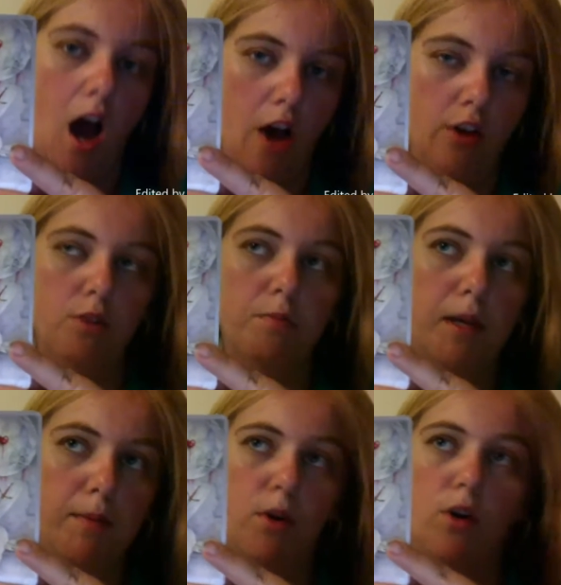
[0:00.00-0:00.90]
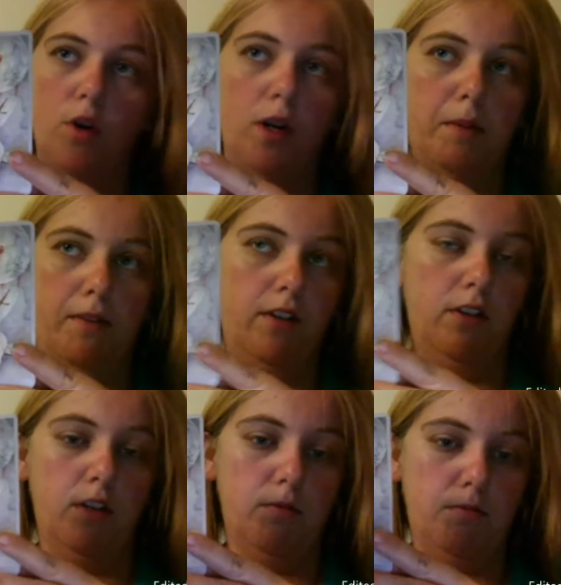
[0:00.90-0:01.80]
Other people are going to be
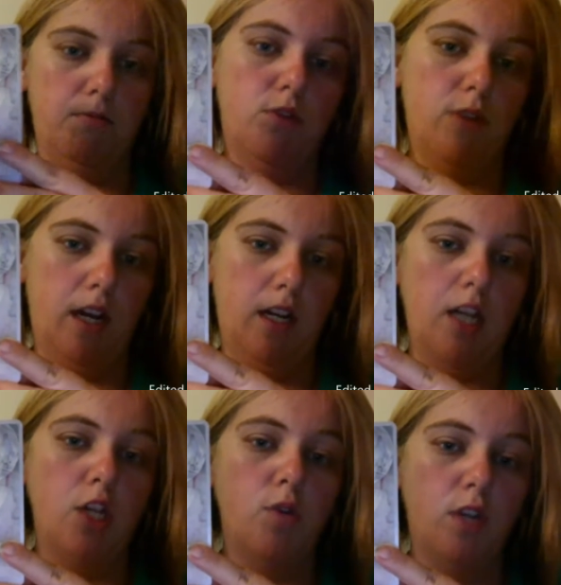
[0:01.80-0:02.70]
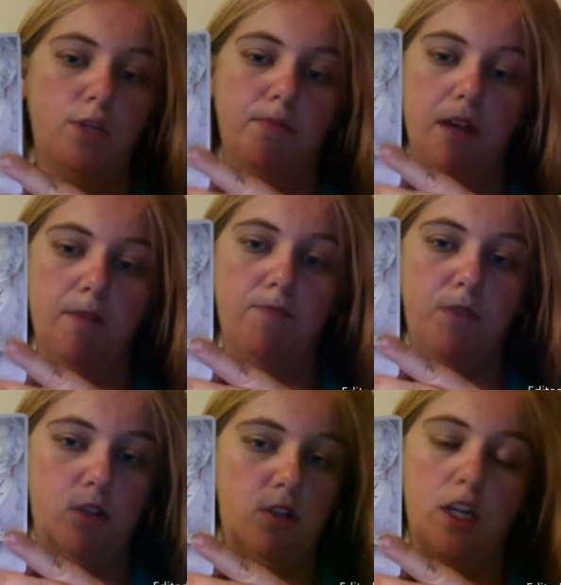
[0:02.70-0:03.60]
feeling betrayed, and you
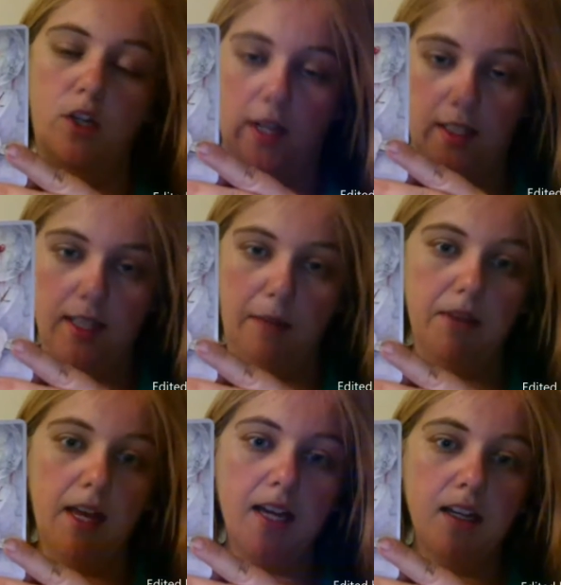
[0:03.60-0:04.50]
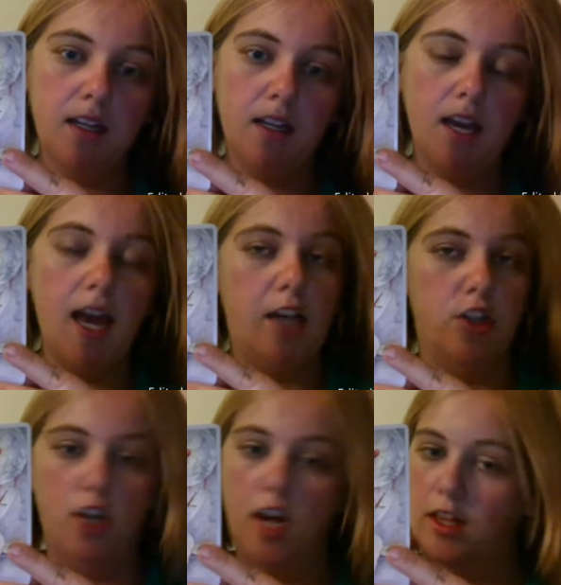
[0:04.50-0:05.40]
need to accept that. It
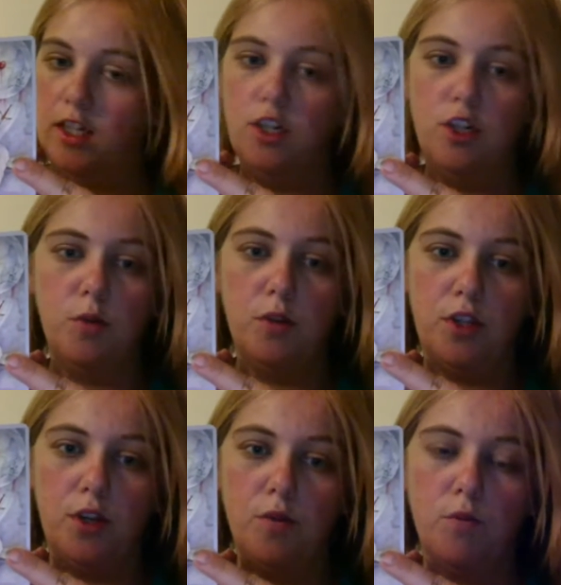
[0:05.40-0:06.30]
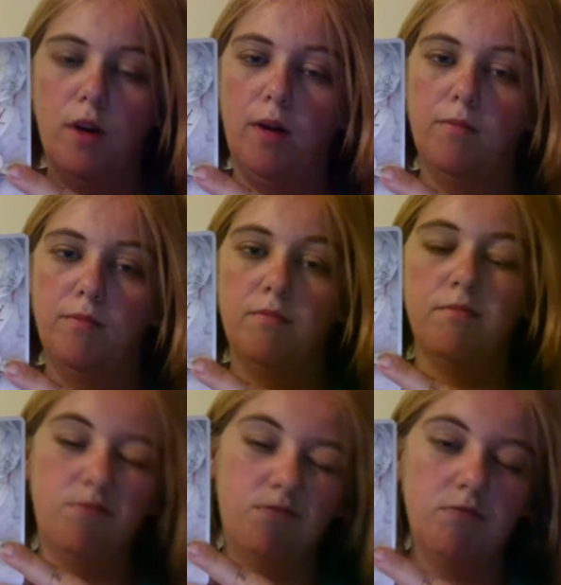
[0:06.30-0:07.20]
has nothing to do with you. Well,
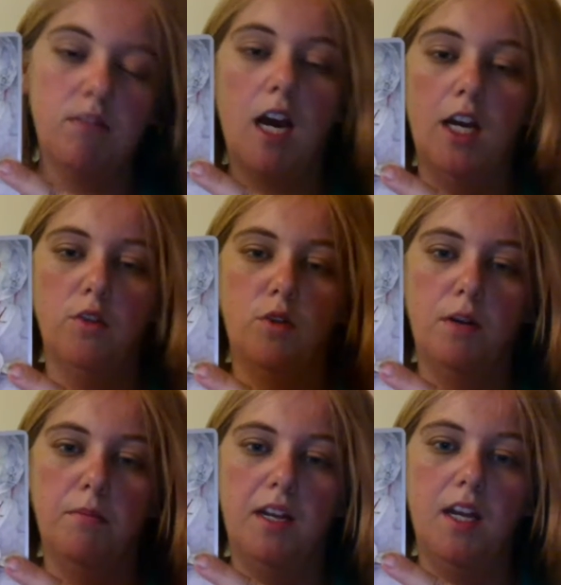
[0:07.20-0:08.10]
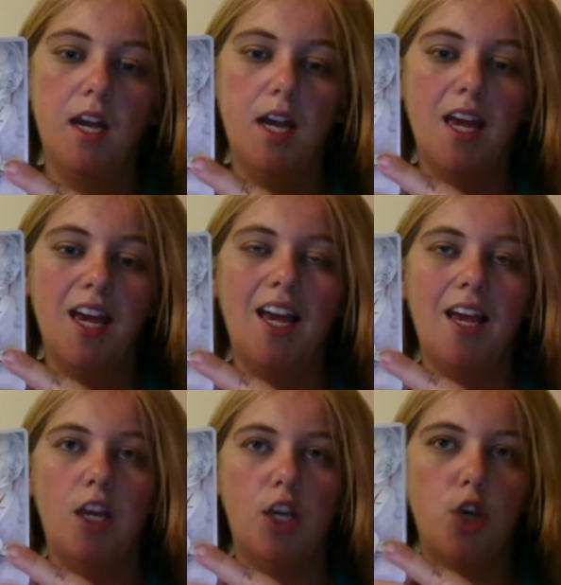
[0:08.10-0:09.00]
kind of, sort of, but
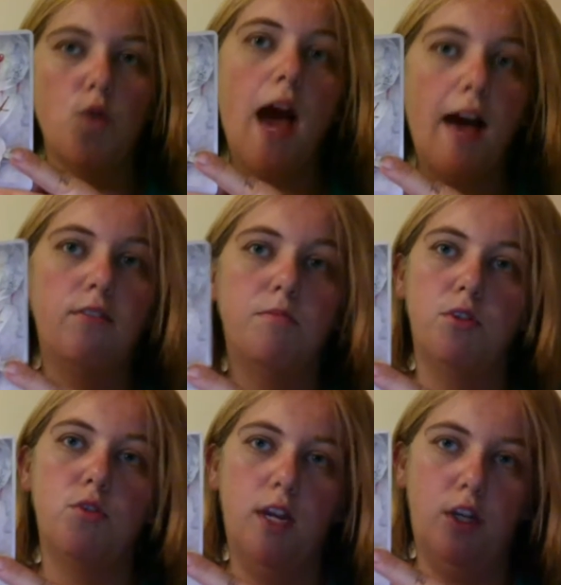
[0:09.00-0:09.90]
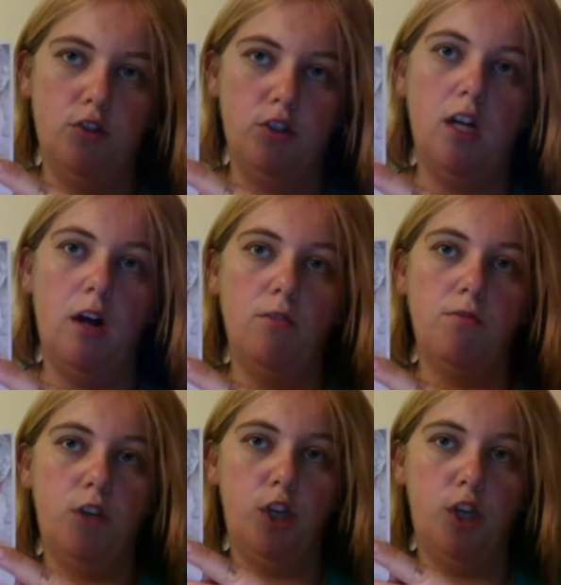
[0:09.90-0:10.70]
you haven't betrayed yourself.